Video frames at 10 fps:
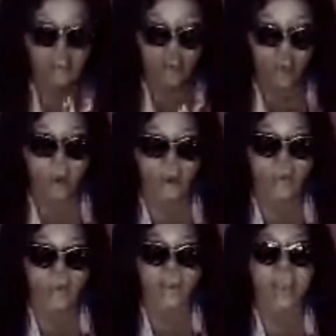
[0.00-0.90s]
of the
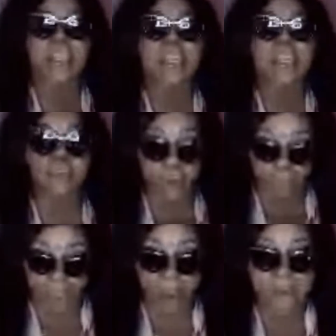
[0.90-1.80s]
Lord, getting
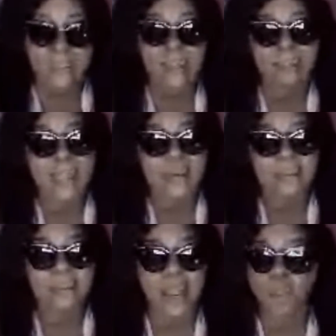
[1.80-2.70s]
prepared to meet
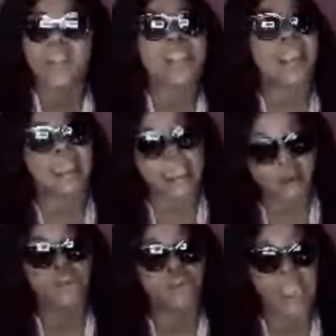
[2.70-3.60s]
him. What the
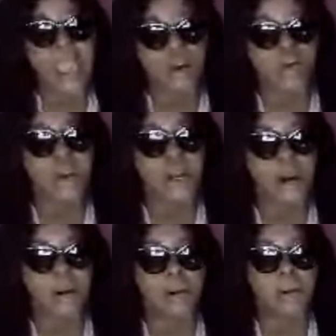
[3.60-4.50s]
hell you got going
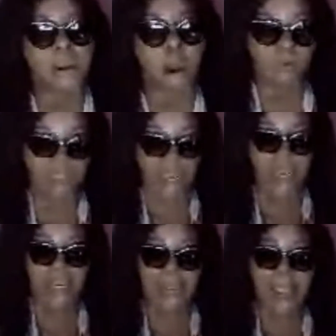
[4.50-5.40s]
on over here
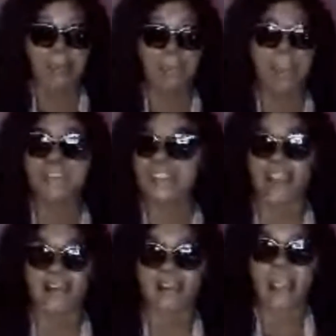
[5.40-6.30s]
in the damn beef
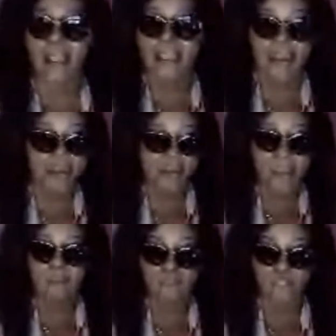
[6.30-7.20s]
sector, letting the
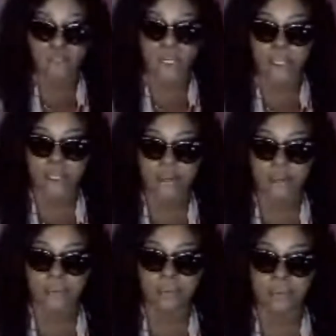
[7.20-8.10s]
devil trick
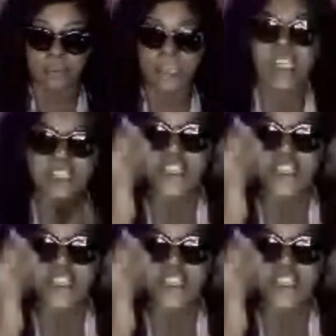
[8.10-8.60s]
you? Get